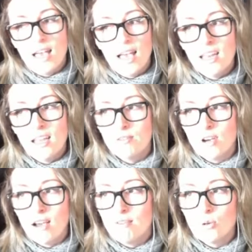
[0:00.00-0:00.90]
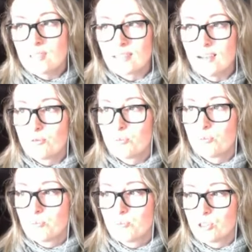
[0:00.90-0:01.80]
I've always loved
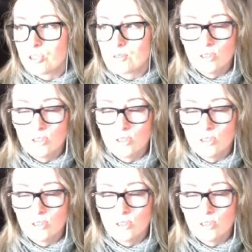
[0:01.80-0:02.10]
just,